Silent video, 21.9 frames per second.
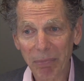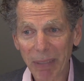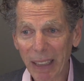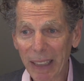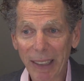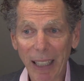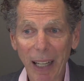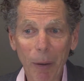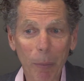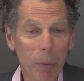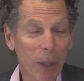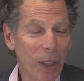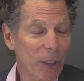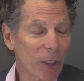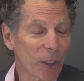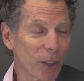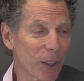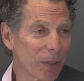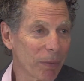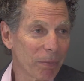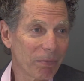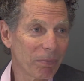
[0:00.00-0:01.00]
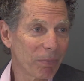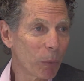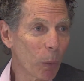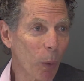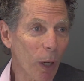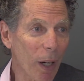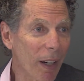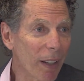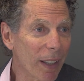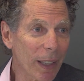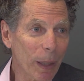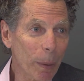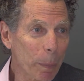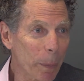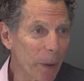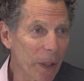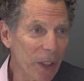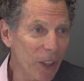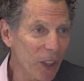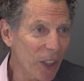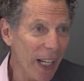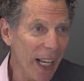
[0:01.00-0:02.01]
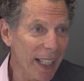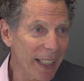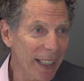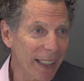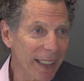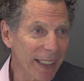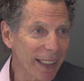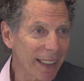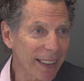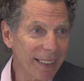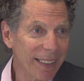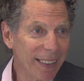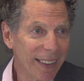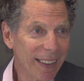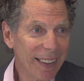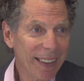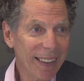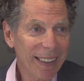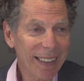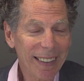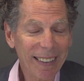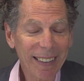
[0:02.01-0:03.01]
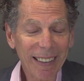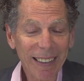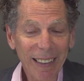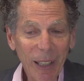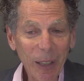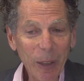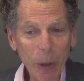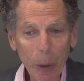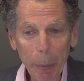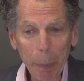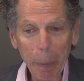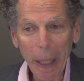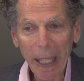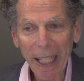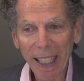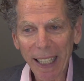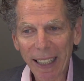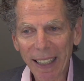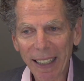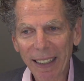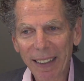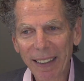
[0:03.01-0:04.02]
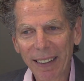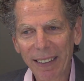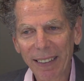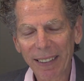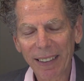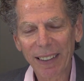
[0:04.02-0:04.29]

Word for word: is how much we're unappreciated and underpaid.